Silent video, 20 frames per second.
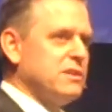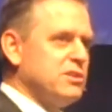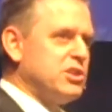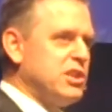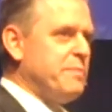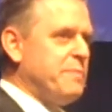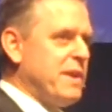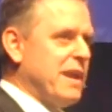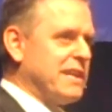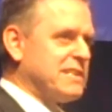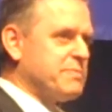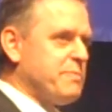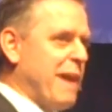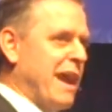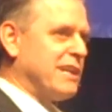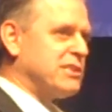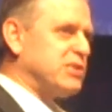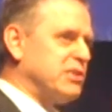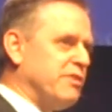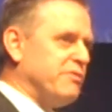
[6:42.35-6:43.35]
GPS
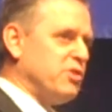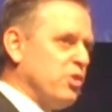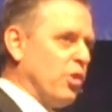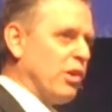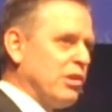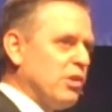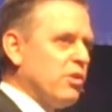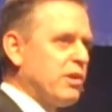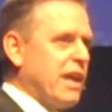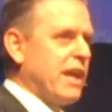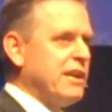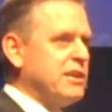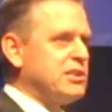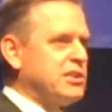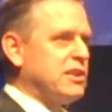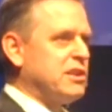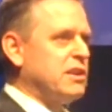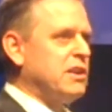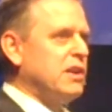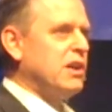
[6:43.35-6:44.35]
matching of your
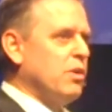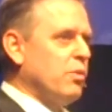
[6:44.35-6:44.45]
location